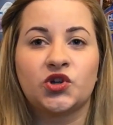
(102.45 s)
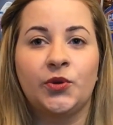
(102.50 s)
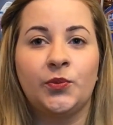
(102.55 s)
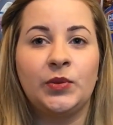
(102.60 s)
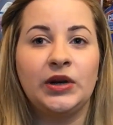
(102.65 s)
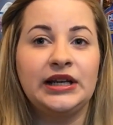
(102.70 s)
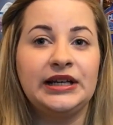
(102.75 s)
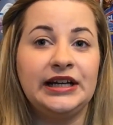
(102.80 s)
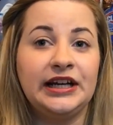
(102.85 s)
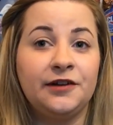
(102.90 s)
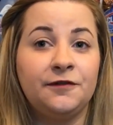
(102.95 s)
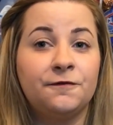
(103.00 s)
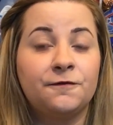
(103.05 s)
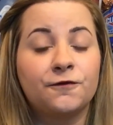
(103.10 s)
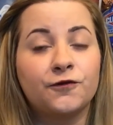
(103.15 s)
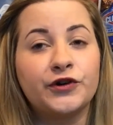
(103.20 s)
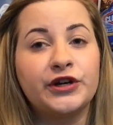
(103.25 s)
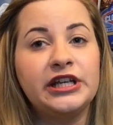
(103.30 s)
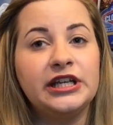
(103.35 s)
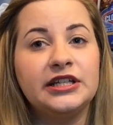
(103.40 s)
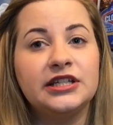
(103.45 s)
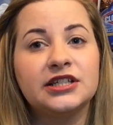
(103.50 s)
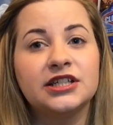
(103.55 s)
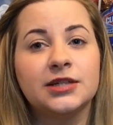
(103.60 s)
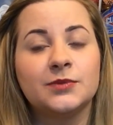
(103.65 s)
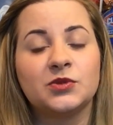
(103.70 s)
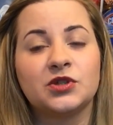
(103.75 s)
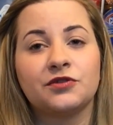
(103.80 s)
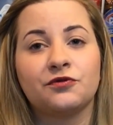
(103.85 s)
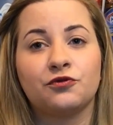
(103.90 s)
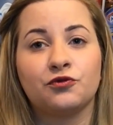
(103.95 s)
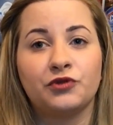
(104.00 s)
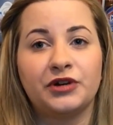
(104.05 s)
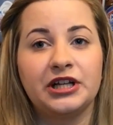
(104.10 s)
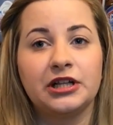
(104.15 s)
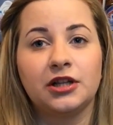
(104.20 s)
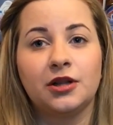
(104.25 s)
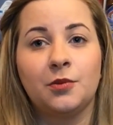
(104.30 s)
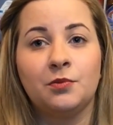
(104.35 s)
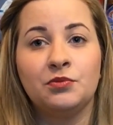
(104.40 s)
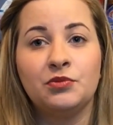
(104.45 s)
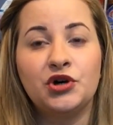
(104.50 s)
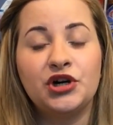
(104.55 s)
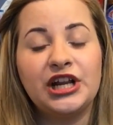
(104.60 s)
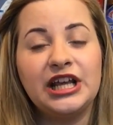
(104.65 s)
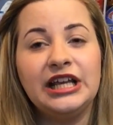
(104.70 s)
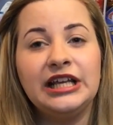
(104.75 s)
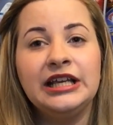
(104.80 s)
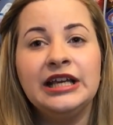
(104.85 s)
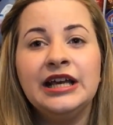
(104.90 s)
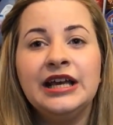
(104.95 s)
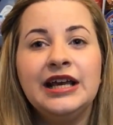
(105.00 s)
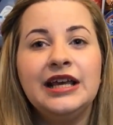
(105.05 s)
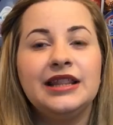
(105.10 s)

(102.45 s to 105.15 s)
completely free in terms of real money.